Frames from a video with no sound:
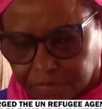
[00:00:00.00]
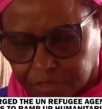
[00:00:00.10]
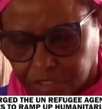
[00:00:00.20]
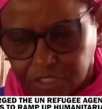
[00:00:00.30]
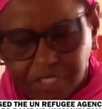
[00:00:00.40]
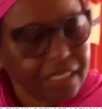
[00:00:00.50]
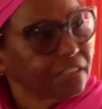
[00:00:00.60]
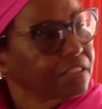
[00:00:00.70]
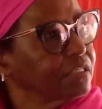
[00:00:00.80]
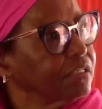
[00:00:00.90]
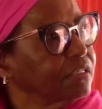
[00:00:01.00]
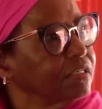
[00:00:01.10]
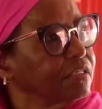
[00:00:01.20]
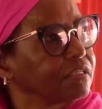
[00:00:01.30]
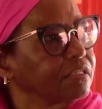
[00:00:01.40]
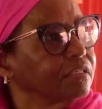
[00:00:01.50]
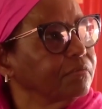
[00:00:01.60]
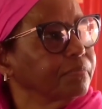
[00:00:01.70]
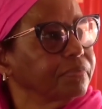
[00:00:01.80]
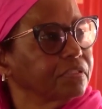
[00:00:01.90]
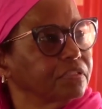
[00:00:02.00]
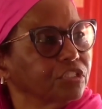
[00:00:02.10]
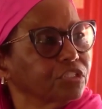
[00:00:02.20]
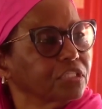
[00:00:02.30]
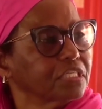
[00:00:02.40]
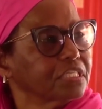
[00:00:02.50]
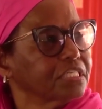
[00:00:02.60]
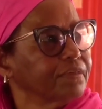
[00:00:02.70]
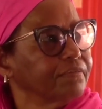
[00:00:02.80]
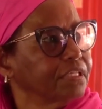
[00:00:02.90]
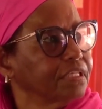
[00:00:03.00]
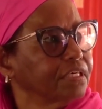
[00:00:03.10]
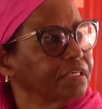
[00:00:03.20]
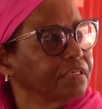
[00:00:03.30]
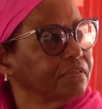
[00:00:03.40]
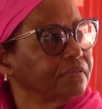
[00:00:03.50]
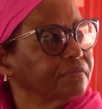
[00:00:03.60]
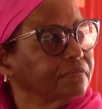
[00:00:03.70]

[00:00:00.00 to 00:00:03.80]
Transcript: have been generously hosting many of newly arrived people,